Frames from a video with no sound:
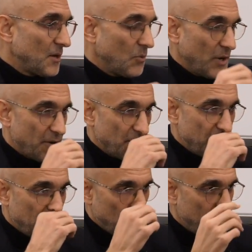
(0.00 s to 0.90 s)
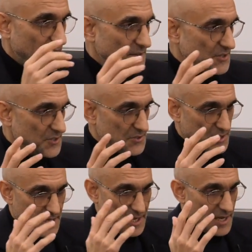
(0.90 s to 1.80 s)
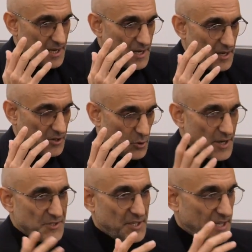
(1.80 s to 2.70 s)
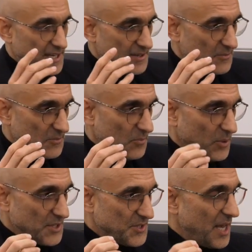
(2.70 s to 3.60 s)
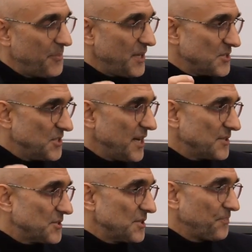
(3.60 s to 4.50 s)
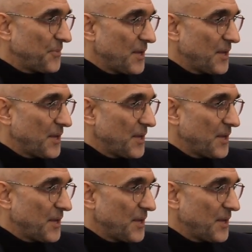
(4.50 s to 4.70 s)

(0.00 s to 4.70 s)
where you think, okay, this is crazy and what is happening is nuts.